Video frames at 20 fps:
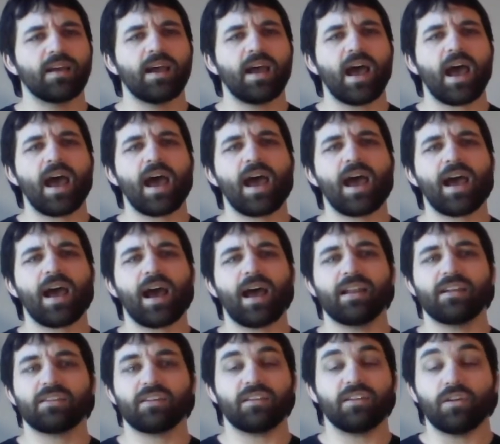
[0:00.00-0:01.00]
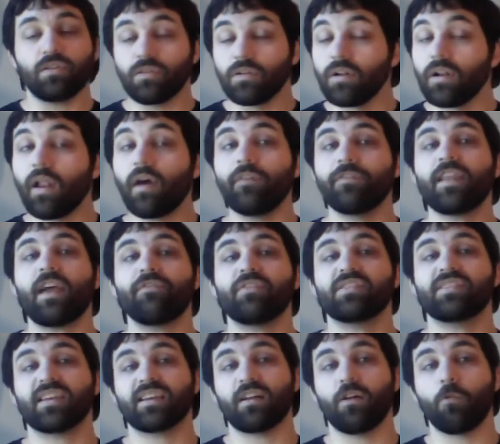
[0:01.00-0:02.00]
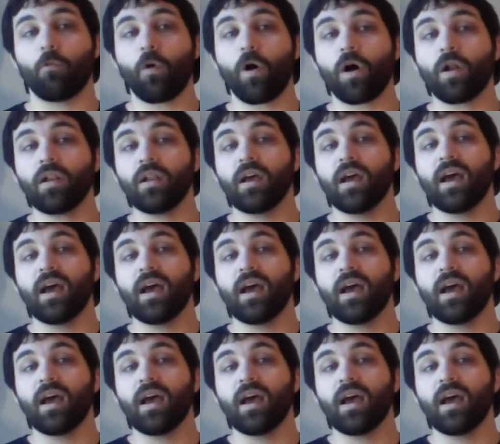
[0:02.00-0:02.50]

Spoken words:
and you know, loved every single one,